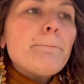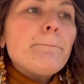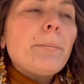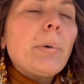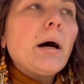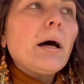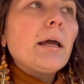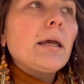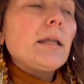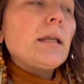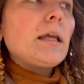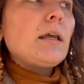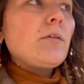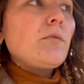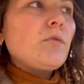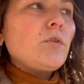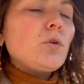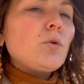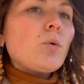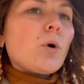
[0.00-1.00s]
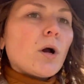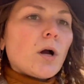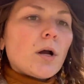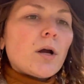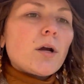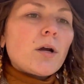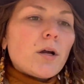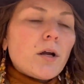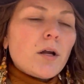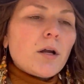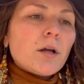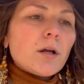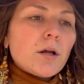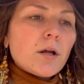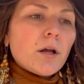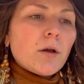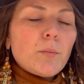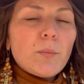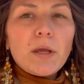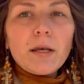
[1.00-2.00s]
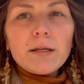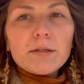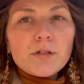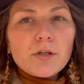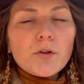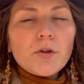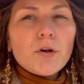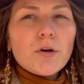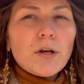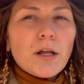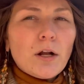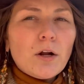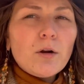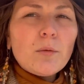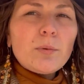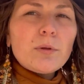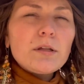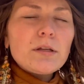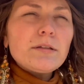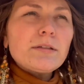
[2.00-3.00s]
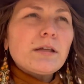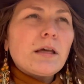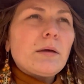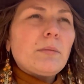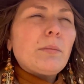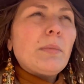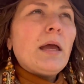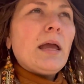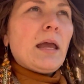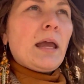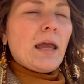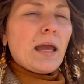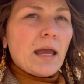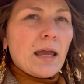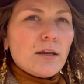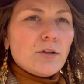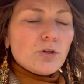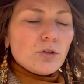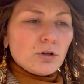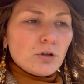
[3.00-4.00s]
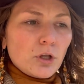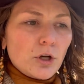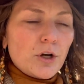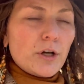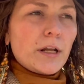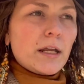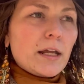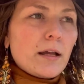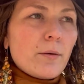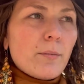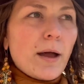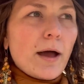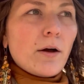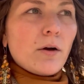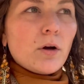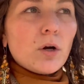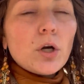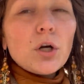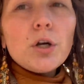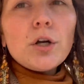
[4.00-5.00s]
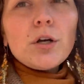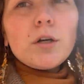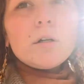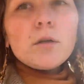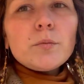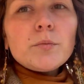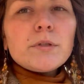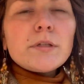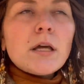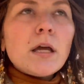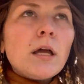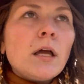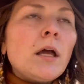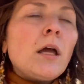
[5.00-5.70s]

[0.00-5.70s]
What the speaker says: But if you are committed to learning herbalism and you're learning about herbs,